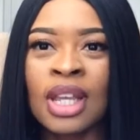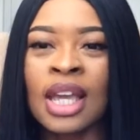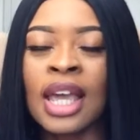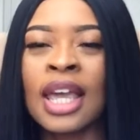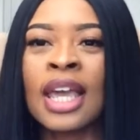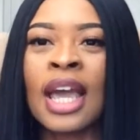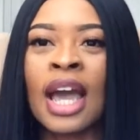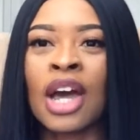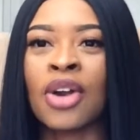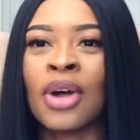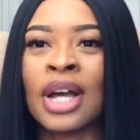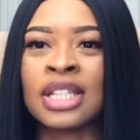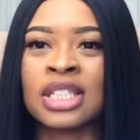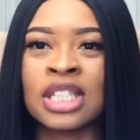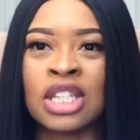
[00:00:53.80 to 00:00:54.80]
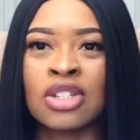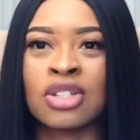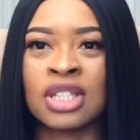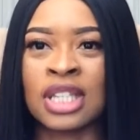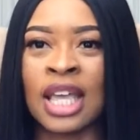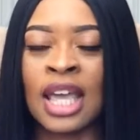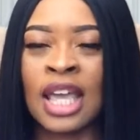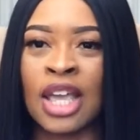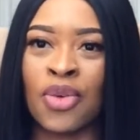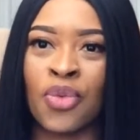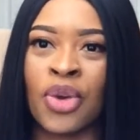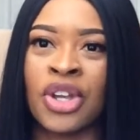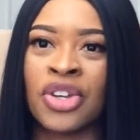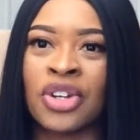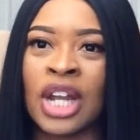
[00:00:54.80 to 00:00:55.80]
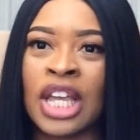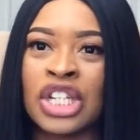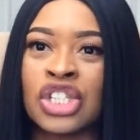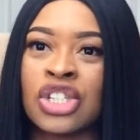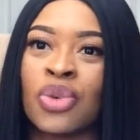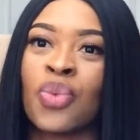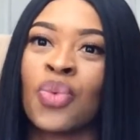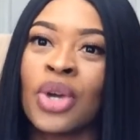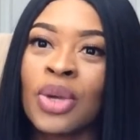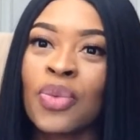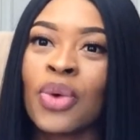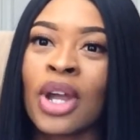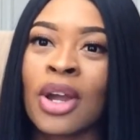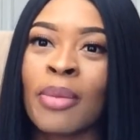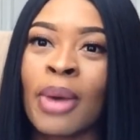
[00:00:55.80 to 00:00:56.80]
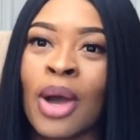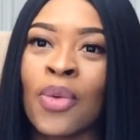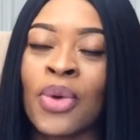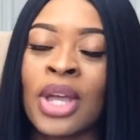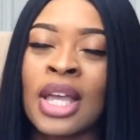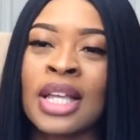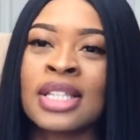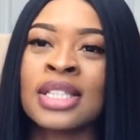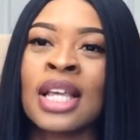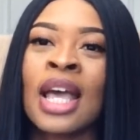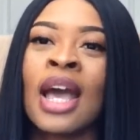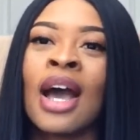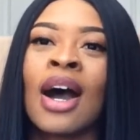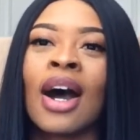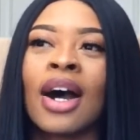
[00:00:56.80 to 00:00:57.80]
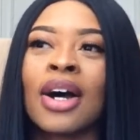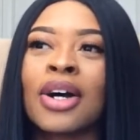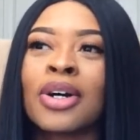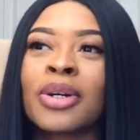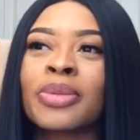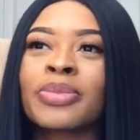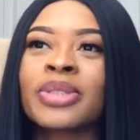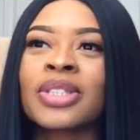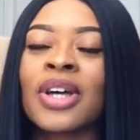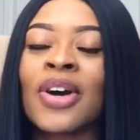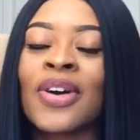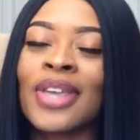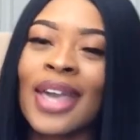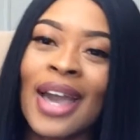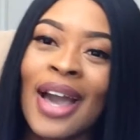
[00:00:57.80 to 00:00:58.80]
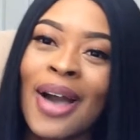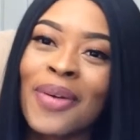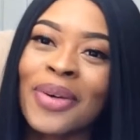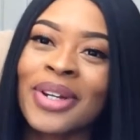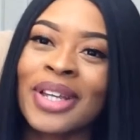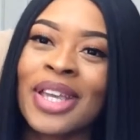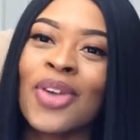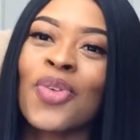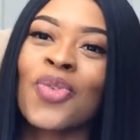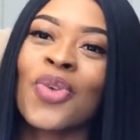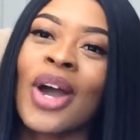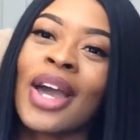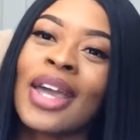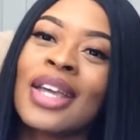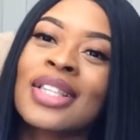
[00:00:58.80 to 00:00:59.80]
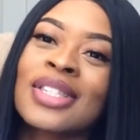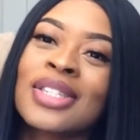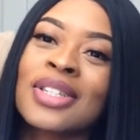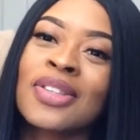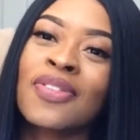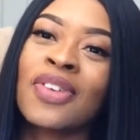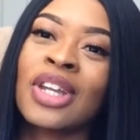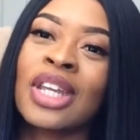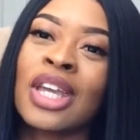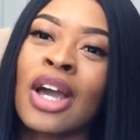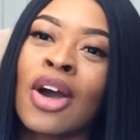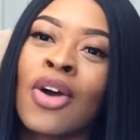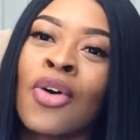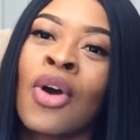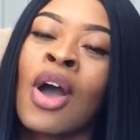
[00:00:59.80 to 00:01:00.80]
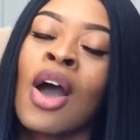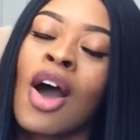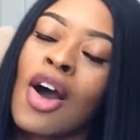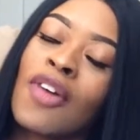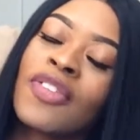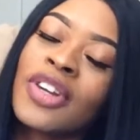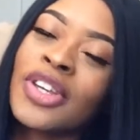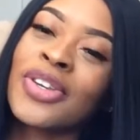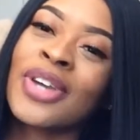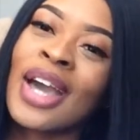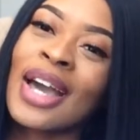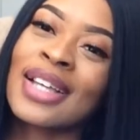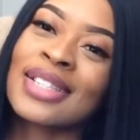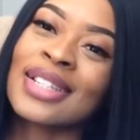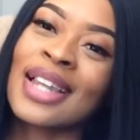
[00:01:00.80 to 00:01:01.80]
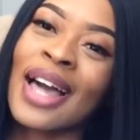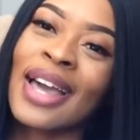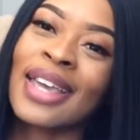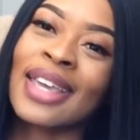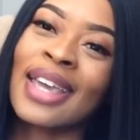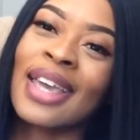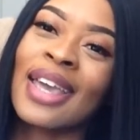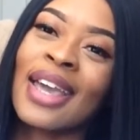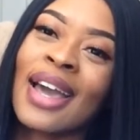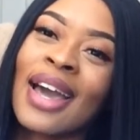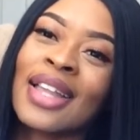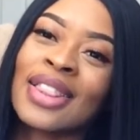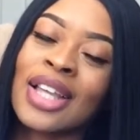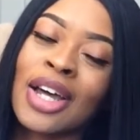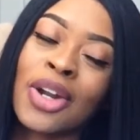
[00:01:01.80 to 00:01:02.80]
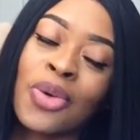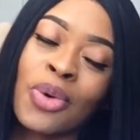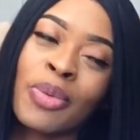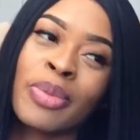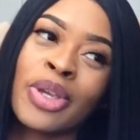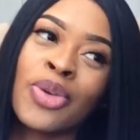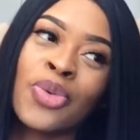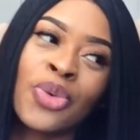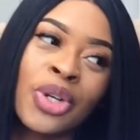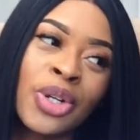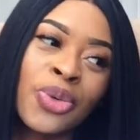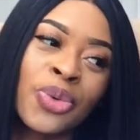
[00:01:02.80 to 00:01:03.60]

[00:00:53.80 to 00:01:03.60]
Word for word: and how do I still stay in regulation with wearing my wigs. Um, so yeah, I'm going to get right into the video. Hopefully you guys like it. I thought it would be really,